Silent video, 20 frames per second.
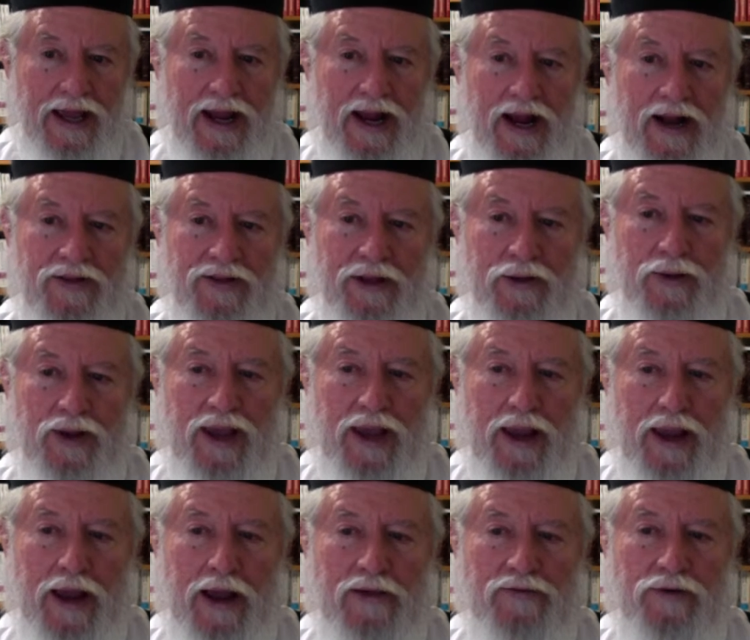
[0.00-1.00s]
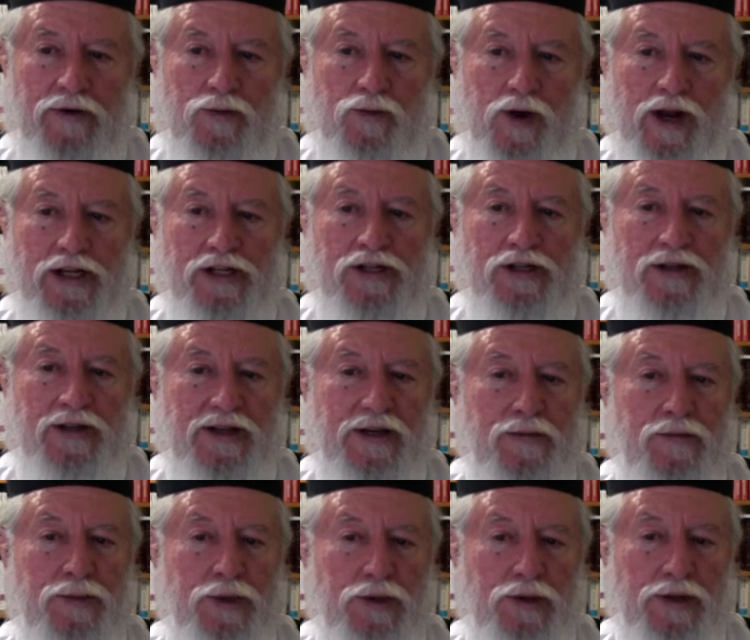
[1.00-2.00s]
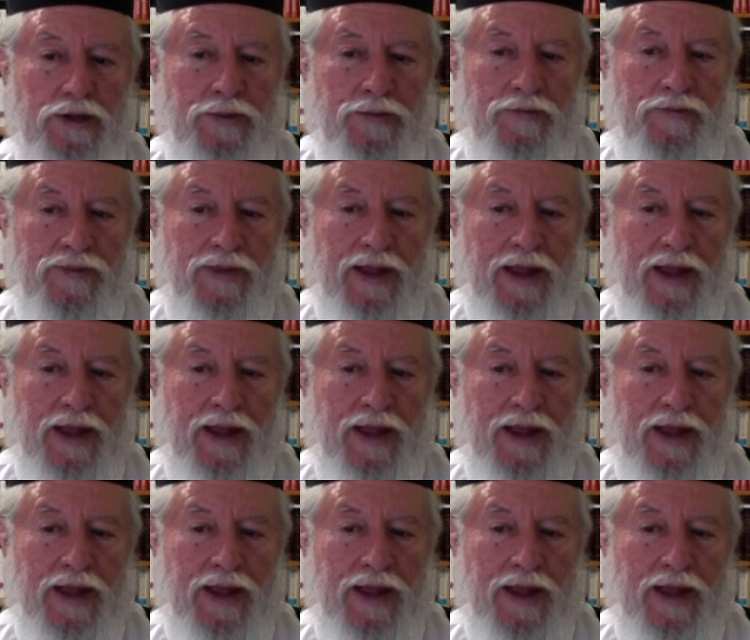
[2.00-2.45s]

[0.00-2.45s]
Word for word: and then we have Rachel Amuna,